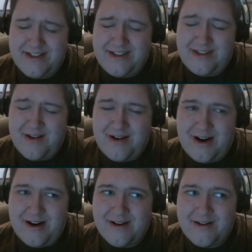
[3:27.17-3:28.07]
There
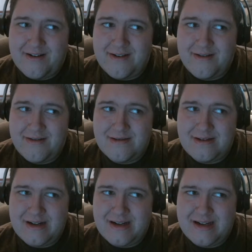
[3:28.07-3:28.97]
are
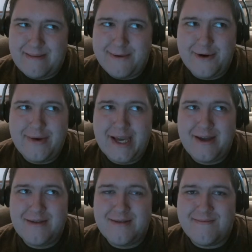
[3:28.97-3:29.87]
a couple
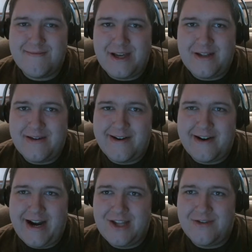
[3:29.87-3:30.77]
ways. None of them
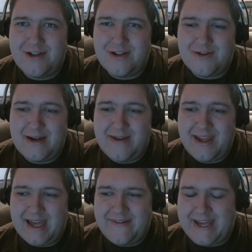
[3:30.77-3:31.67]
are actually streaming.
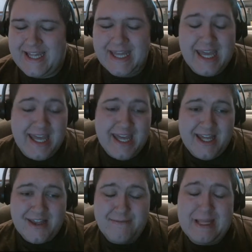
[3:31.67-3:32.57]
I mean,
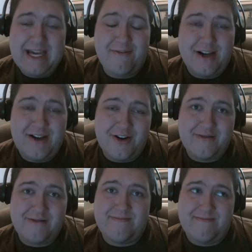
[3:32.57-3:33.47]
depending on what
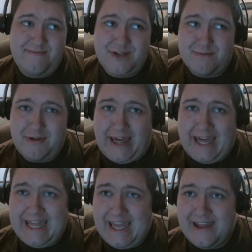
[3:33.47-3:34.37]
your
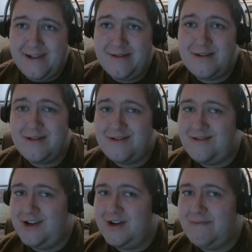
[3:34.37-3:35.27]
plan is,
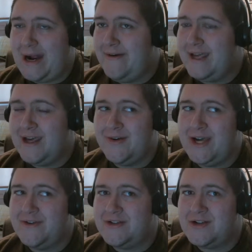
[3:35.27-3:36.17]
you could probably get
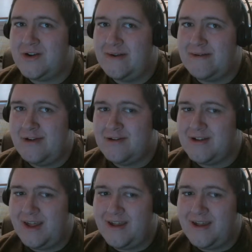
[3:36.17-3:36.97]
away with streaming music,